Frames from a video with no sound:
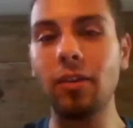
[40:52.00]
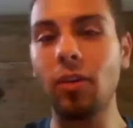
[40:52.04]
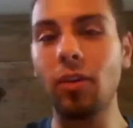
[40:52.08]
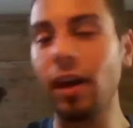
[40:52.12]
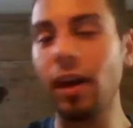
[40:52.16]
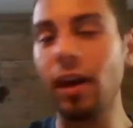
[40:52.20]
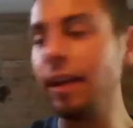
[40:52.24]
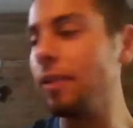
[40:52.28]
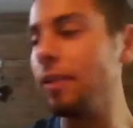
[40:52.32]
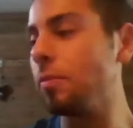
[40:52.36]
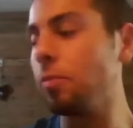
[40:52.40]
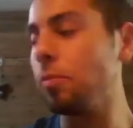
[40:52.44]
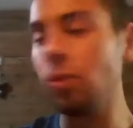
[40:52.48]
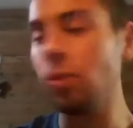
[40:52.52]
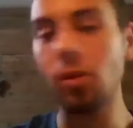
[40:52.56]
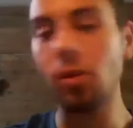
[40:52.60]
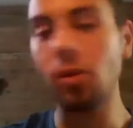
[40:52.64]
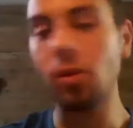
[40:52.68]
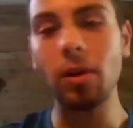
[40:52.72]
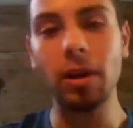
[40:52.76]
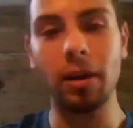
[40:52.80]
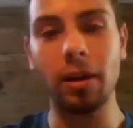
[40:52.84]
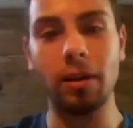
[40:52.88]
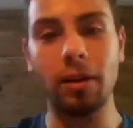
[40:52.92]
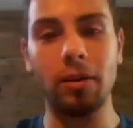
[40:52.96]
write a
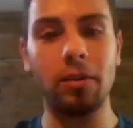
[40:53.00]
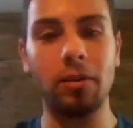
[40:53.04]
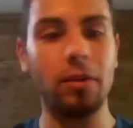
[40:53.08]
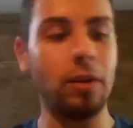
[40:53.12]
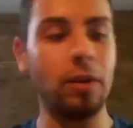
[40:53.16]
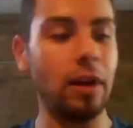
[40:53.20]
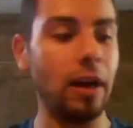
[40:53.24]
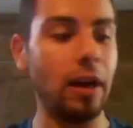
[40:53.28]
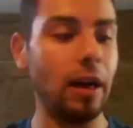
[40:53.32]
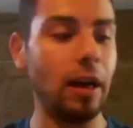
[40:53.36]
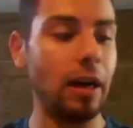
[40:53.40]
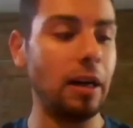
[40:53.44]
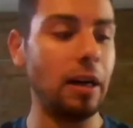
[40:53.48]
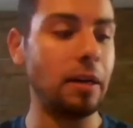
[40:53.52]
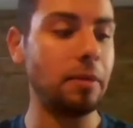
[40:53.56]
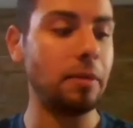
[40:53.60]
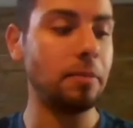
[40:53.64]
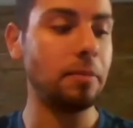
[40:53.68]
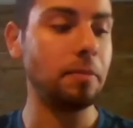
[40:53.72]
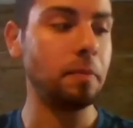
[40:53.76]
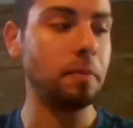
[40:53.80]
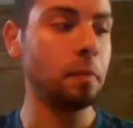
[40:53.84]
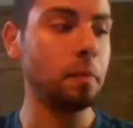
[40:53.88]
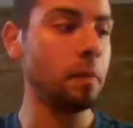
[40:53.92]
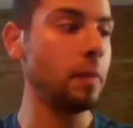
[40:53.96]
book,
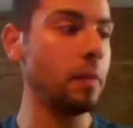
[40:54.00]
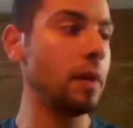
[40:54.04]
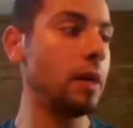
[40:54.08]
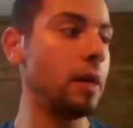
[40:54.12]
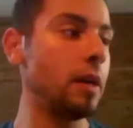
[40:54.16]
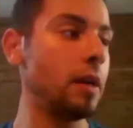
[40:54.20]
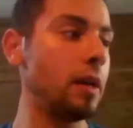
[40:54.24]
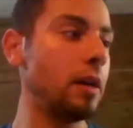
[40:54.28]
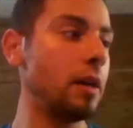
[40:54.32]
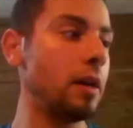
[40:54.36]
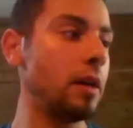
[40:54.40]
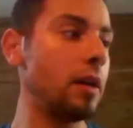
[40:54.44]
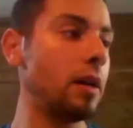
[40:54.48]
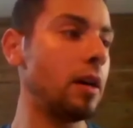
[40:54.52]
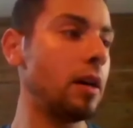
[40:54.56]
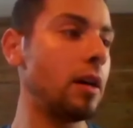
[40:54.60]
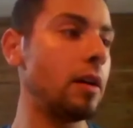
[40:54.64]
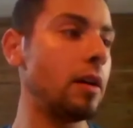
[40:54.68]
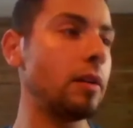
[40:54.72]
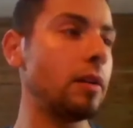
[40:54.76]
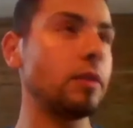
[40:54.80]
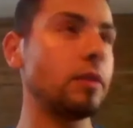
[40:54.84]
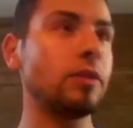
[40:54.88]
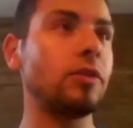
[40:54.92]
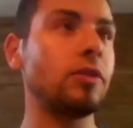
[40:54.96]
um,
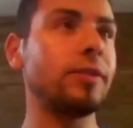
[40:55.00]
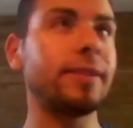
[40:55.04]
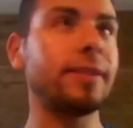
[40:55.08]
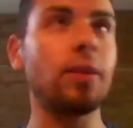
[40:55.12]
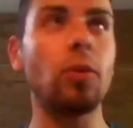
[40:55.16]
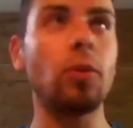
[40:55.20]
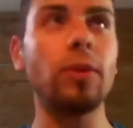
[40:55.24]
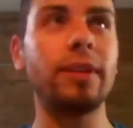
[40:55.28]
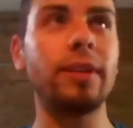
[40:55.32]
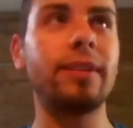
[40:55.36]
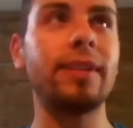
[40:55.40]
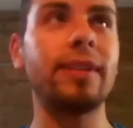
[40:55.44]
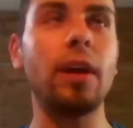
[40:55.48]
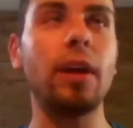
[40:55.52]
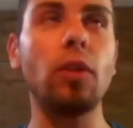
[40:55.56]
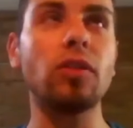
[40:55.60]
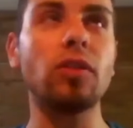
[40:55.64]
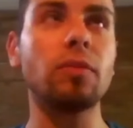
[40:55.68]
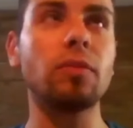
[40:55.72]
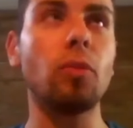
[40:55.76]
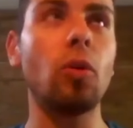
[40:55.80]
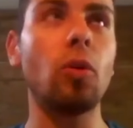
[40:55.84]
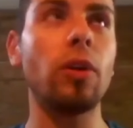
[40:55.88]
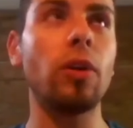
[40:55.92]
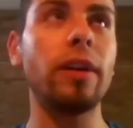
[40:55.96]
so it
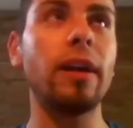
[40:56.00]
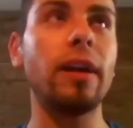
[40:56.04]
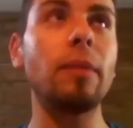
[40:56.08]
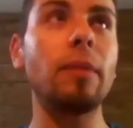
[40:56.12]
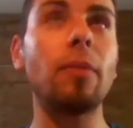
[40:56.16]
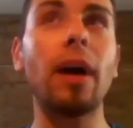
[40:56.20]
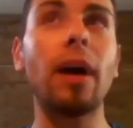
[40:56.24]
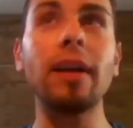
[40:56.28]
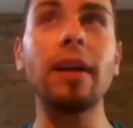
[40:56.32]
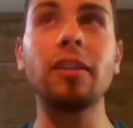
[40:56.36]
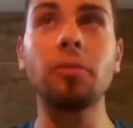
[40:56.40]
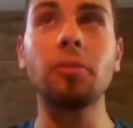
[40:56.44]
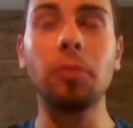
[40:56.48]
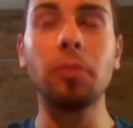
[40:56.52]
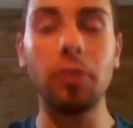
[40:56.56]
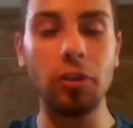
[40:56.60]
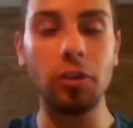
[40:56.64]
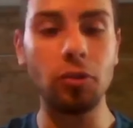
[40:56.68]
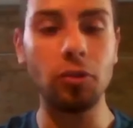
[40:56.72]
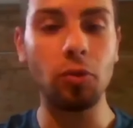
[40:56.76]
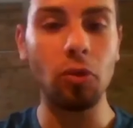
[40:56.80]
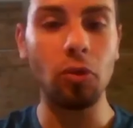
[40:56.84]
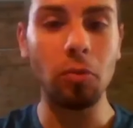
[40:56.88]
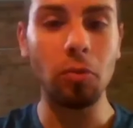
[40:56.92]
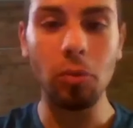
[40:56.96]
sells more than my
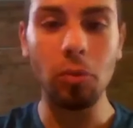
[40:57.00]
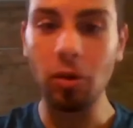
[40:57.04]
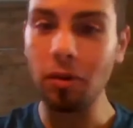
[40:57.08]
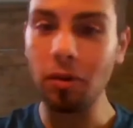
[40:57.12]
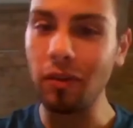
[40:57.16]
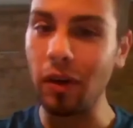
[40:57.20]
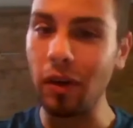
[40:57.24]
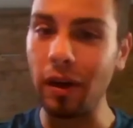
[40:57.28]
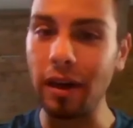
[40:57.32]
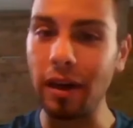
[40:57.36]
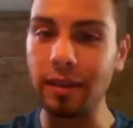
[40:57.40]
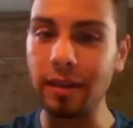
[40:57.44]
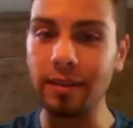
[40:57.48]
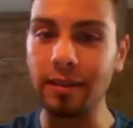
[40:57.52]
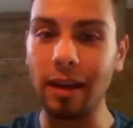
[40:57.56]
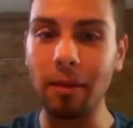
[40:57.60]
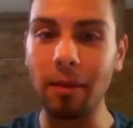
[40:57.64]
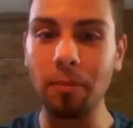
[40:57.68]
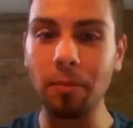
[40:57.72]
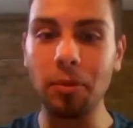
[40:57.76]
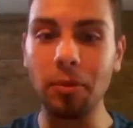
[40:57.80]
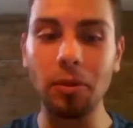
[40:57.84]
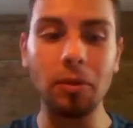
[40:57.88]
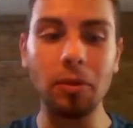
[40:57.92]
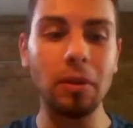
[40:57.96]
spiritual book, for
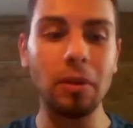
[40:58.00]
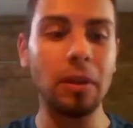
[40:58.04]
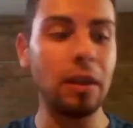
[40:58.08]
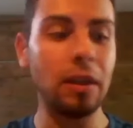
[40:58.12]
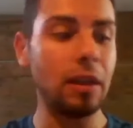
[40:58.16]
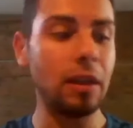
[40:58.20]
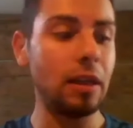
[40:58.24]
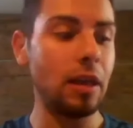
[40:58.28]
example.